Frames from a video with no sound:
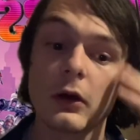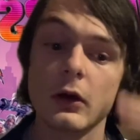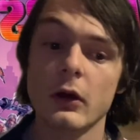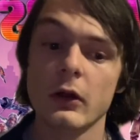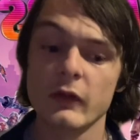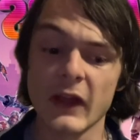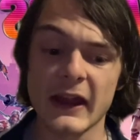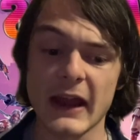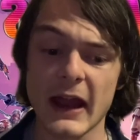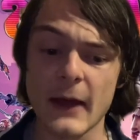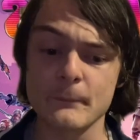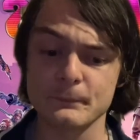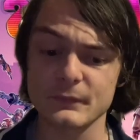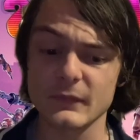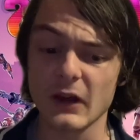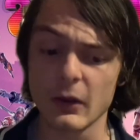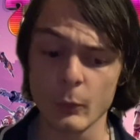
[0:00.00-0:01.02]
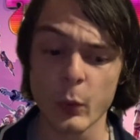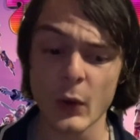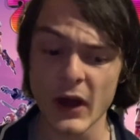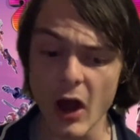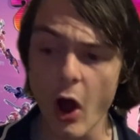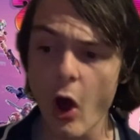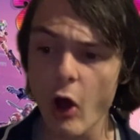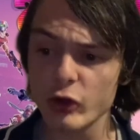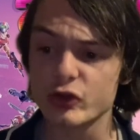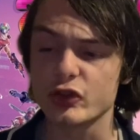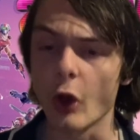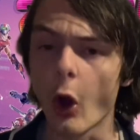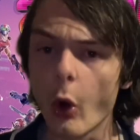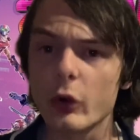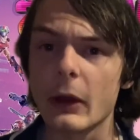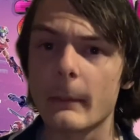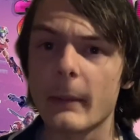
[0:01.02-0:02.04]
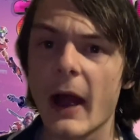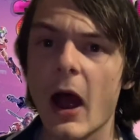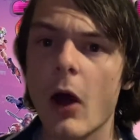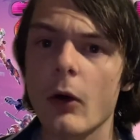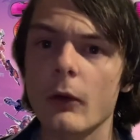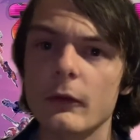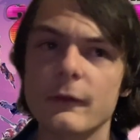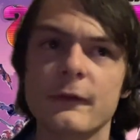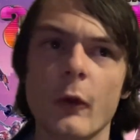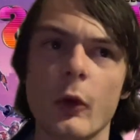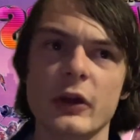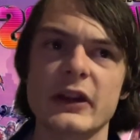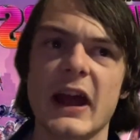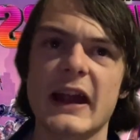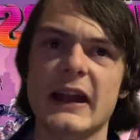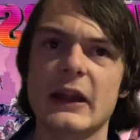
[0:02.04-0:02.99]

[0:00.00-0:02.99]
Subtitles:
Like, we all joke about Fortnite.